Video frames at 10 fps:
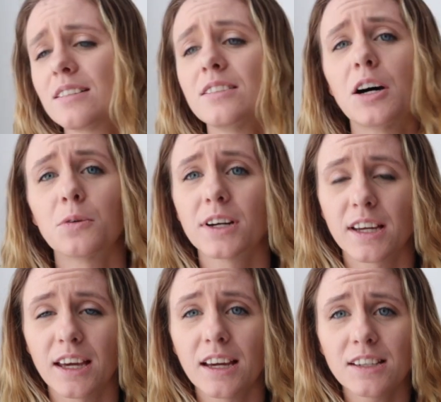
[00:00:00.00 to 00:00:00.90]
lower
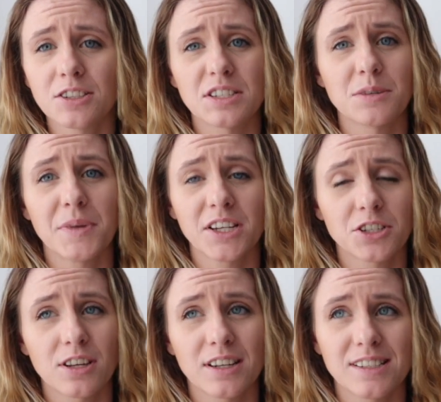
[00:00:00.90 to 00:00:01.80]
heat just to make
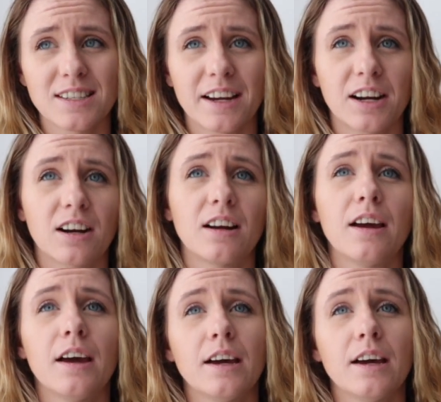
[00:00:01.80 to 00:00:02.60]
sure that it's there.